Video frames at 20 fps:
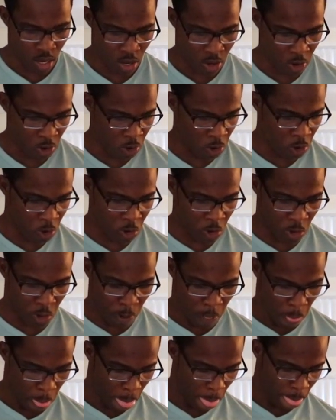and
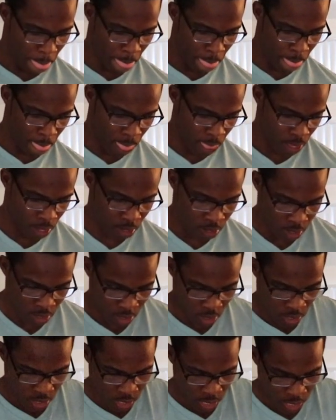
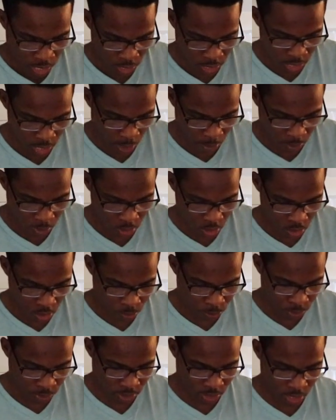then I'm gonna
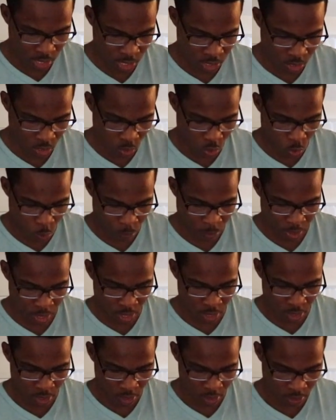proceed to open
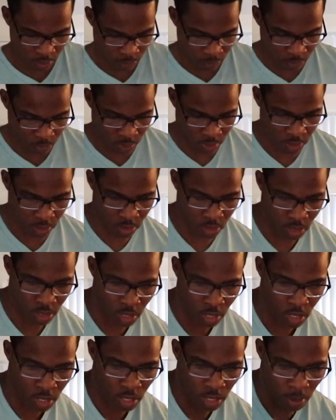
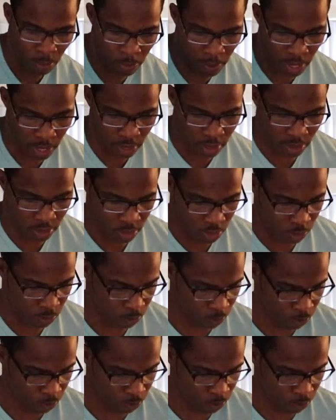the package.